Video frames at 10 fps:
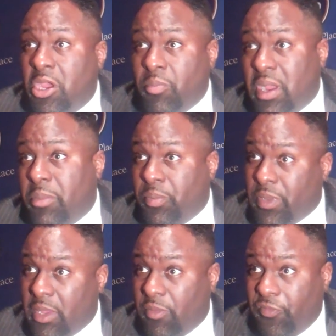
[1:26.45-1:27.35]
probably
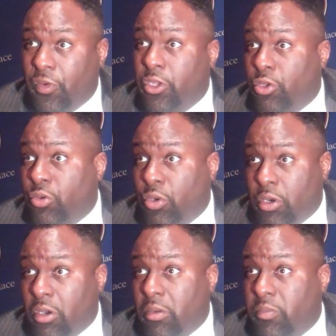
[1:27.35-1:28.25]
played before you
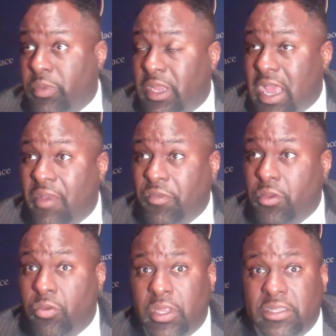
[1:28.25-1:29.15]
or played after
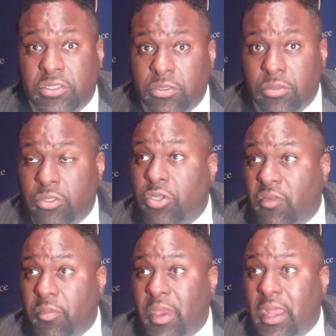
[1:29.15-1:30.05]
you that you, you
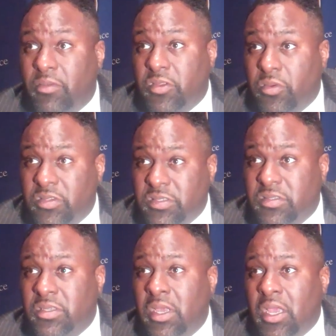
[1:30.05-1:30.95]
never met. So this is